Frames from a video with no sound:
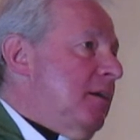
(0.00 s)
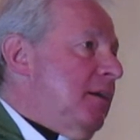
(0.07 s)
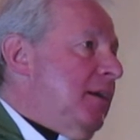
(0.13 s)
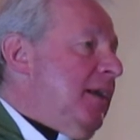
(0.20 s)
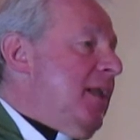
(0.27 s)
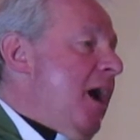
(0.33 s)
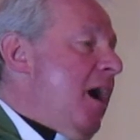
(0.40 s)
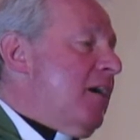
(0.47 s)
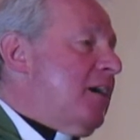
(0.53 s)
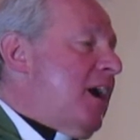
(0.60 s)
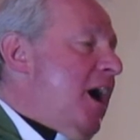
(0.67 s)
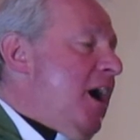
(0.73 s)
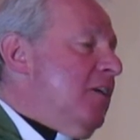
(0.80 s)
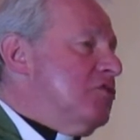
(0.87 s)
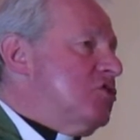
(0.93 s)
In our
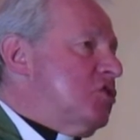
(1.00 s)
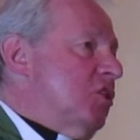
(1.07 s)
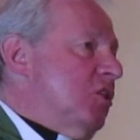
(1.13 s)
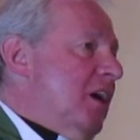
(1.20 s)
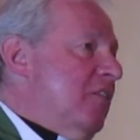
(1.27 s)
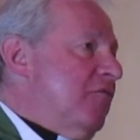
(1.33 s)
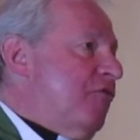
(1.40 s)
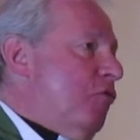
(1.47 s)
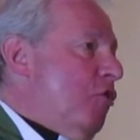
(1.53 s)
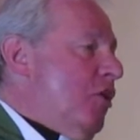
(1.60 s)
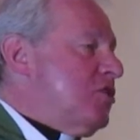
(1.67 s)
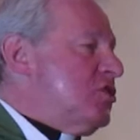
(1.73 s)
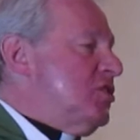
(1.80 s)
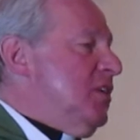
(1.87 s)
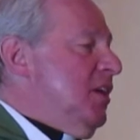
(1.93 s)
culture,
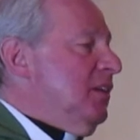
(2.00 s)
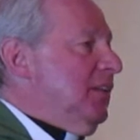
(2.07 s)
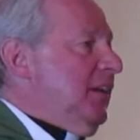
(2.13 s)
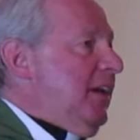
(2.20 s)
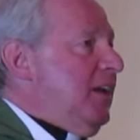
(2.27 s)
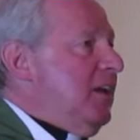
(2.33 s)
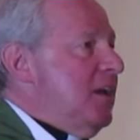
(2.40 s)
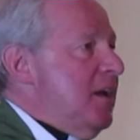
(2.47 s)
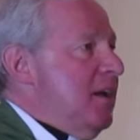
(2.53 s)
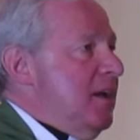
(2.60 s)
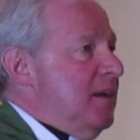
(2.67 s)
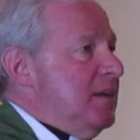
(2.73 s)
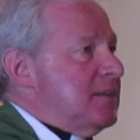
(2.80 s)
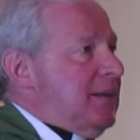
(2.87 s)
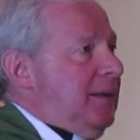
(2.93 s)
unfortunately,
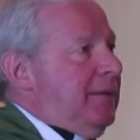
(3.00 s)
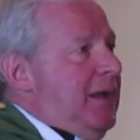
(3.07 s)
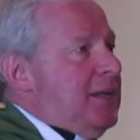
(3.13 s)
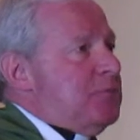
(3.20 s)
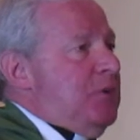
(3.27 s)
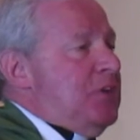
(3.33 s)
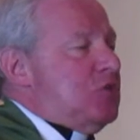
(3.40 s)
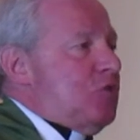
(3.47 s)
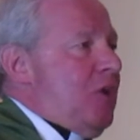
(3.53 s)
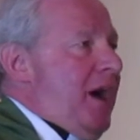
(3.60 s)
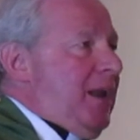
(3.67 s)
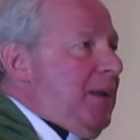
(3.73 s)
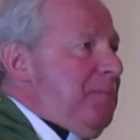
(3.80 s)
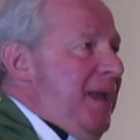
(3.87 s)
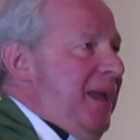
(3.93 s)
sometimes we
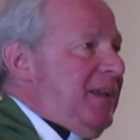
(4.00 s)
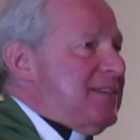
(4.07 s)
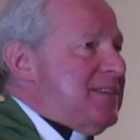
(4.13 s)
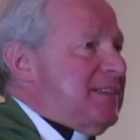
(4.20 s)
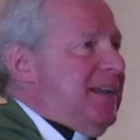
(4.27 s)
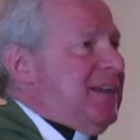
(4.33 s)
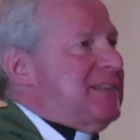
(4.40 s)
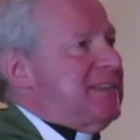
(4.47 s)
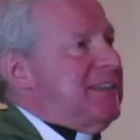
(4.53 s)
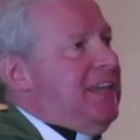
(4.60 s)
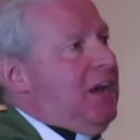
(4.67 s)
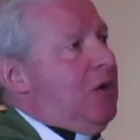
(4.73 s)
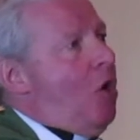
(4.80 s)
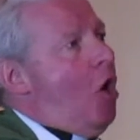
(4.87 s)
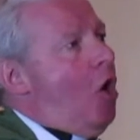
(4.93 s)
try to make
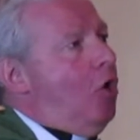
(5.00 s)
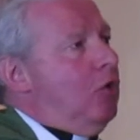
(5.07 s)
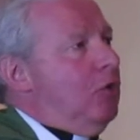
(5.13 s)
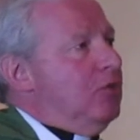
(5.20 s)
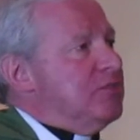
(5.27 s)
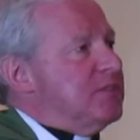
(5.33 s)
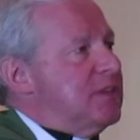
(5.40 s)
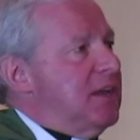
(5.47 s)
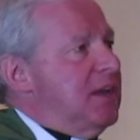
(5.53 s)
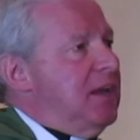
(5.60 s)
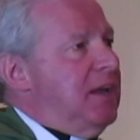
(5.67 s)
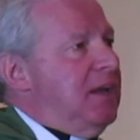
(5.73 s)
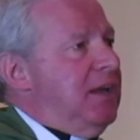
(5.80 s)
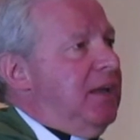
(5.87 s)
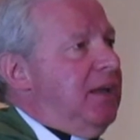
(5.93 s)
6-year-olds
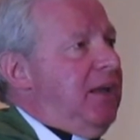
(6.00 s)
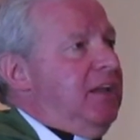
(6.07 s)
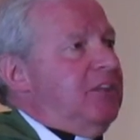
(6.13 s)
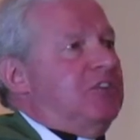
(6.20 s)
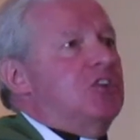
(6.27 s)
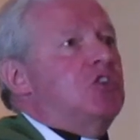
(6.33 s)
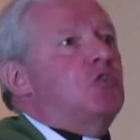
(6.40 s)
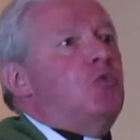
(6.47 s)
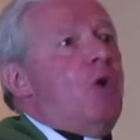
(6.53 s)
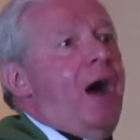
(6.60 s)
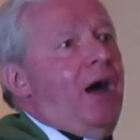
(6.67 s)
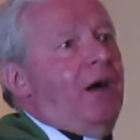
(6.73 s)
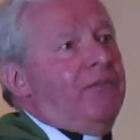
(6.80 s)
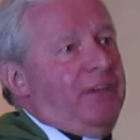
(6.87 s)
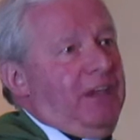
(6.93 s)
into
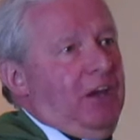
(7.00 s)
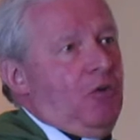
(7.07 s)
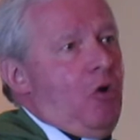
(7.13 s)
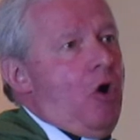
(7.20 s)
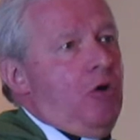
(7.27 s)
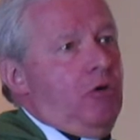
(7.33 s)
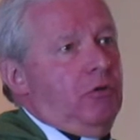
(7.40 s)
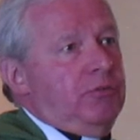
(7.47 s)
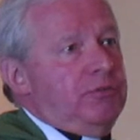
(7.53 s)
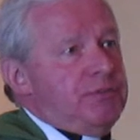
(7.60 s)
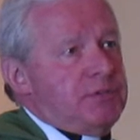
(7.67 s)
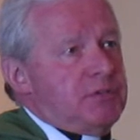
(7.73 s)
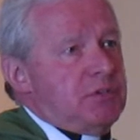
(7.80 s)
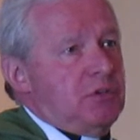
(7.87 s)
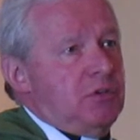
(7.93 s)

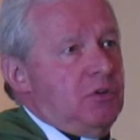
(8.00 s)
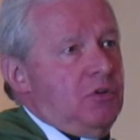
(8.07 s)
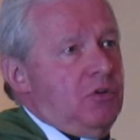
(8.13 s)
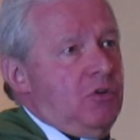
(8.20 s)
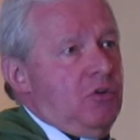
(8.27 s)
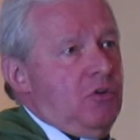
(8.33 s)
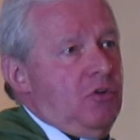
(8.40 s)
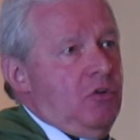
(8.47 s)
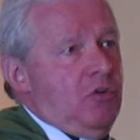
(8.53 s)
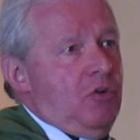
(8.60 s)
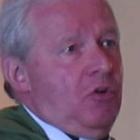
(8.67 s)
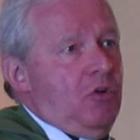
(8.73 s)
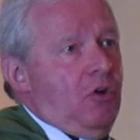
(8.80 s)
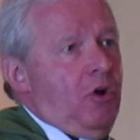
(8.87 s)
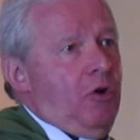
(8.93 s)
12-year-olds.
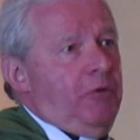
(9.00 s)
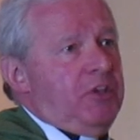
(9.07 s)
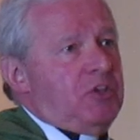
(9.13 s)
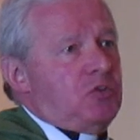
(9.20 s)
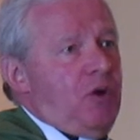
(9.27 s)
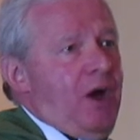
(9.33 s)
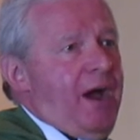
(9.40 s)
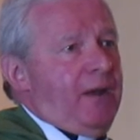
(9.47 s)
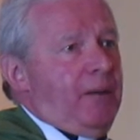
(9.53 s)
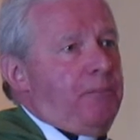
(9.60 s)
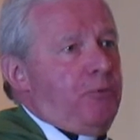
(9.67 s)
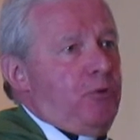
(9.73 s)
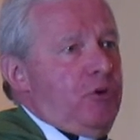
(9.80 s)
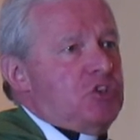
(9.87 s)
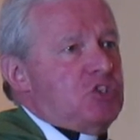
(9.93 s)
Or we try
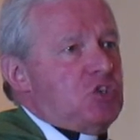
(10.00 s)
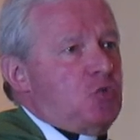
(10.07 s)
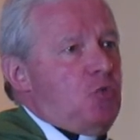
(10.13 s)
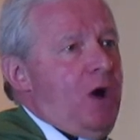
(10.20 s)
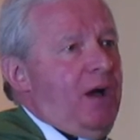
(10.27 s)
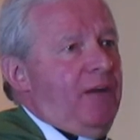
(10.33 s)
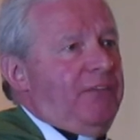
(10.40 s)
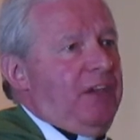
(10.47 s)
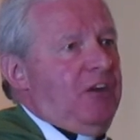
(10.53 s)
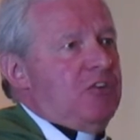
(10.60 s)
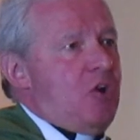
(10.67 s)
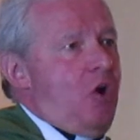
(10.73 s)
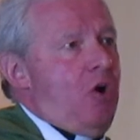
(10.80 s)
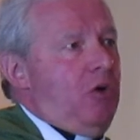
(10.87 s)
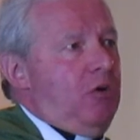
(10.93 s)
to push
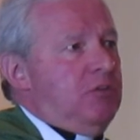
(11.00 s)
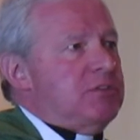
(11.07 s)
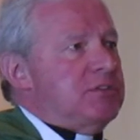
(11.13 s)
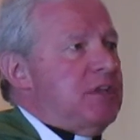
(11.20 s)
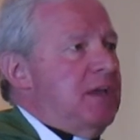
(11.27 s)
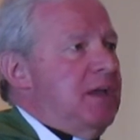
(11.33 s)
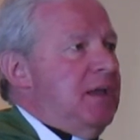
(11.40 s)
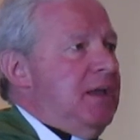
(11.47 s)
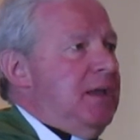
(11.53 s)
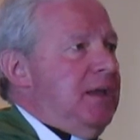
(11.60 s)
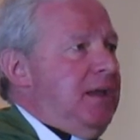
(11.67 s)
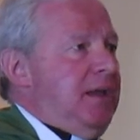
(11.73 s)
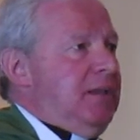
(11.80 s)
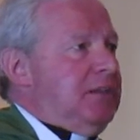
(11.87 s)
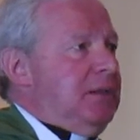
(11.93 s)
12-year-olds
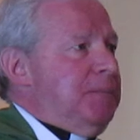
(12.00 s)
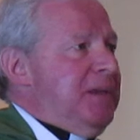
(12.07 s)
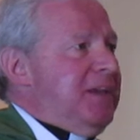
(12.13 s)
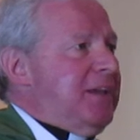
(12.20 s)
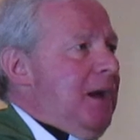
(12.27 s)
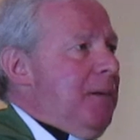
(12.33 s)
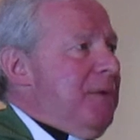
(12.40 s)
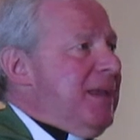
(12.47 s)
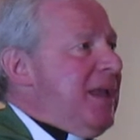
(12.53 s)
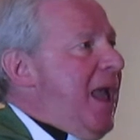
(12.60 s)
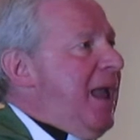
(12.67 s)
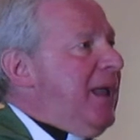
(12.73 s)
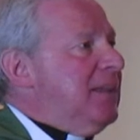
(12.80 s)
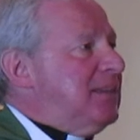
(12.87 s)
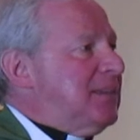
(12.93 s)
into becoming
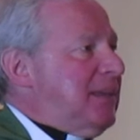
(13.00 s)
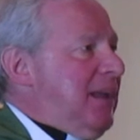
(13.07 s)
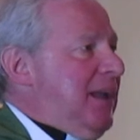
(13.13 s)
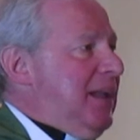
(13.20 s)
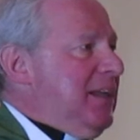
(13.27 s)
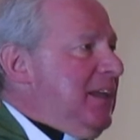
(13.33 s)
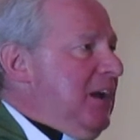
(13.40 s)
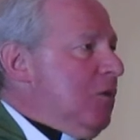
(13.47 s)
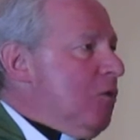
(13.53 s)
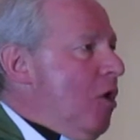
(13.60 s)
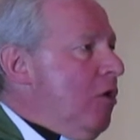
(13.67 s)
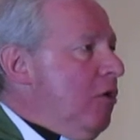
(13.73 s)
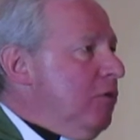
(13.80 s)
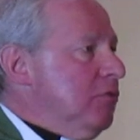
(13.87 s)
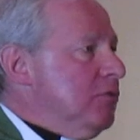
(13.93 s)

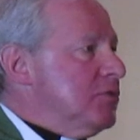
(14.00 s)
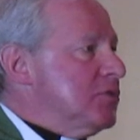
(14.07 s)
18-year-olds.